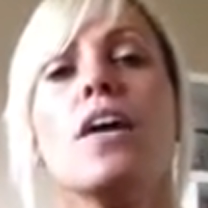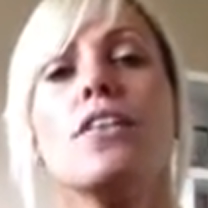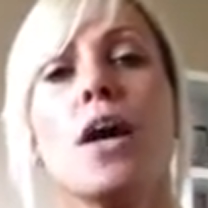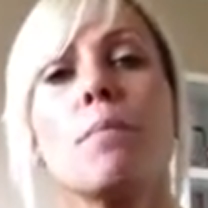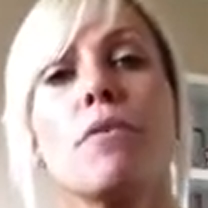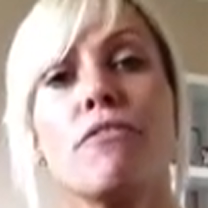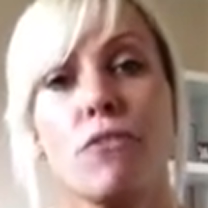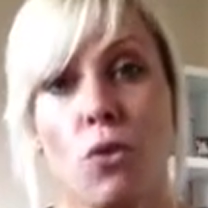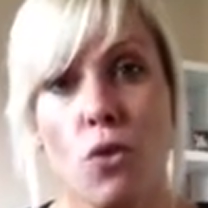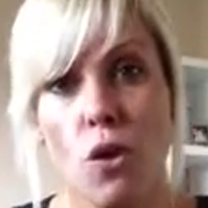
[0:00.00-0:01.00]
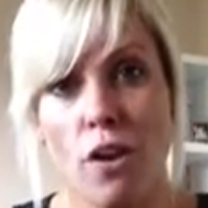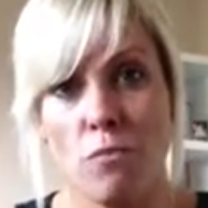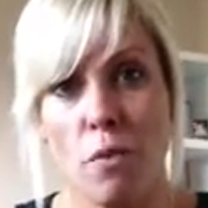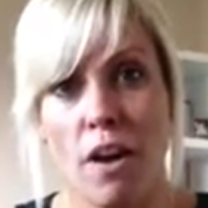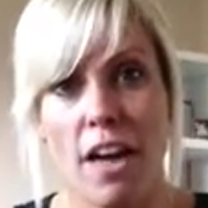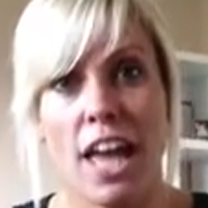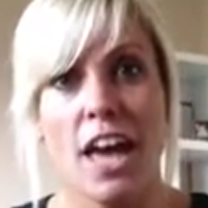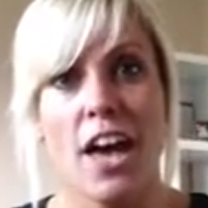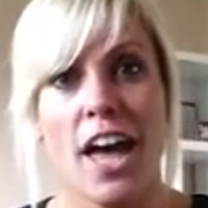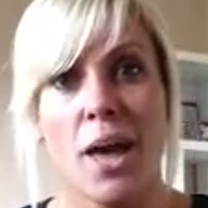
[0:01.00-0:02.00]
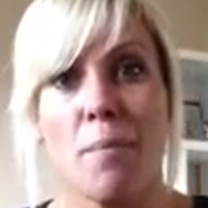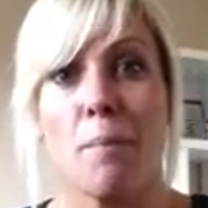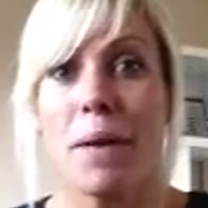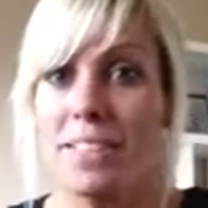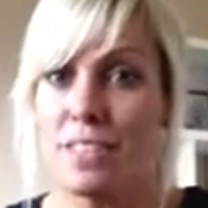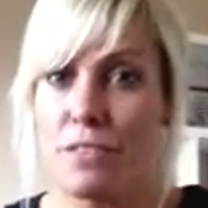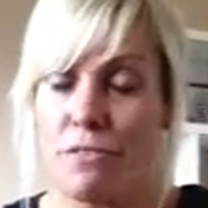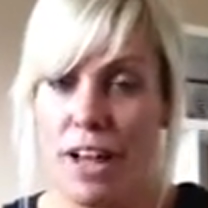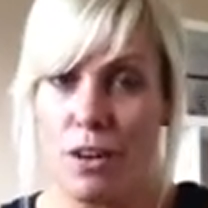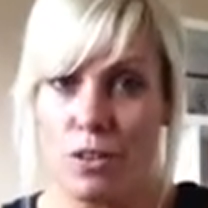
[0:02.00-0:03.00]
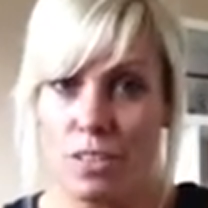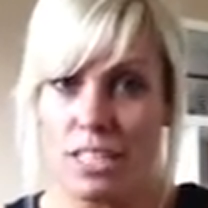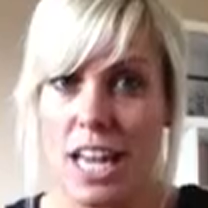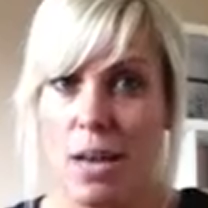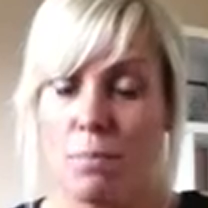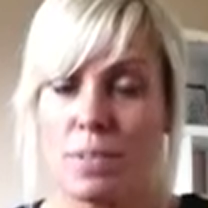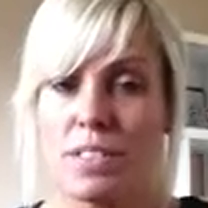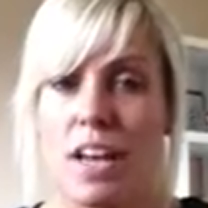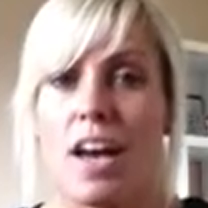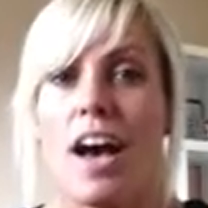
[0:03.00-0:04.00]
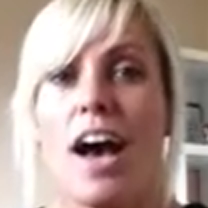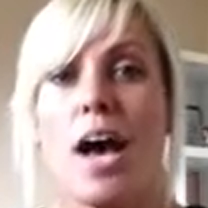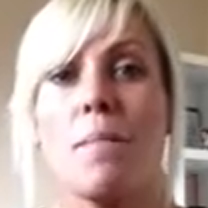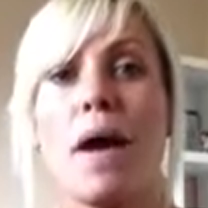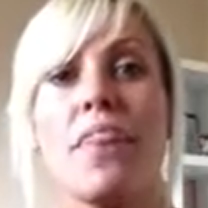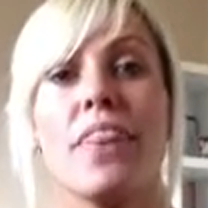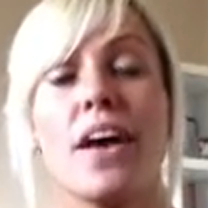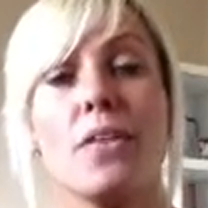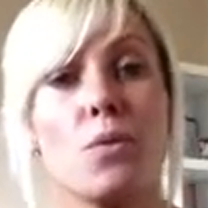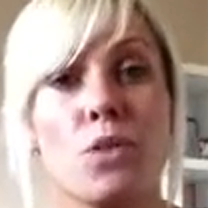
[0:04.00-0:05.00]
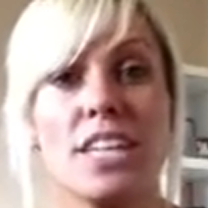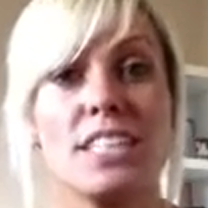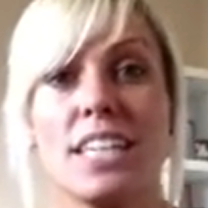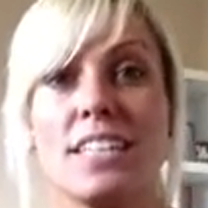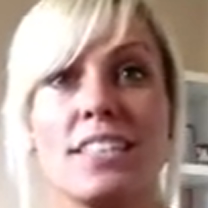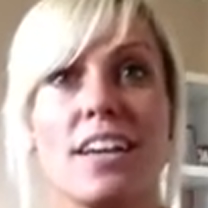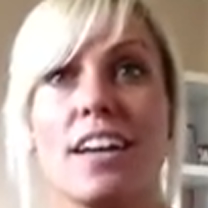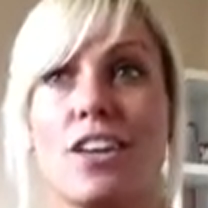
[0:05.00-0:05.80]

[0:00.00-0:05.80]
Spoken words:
Number 4 of my best fat loss tips, and this is,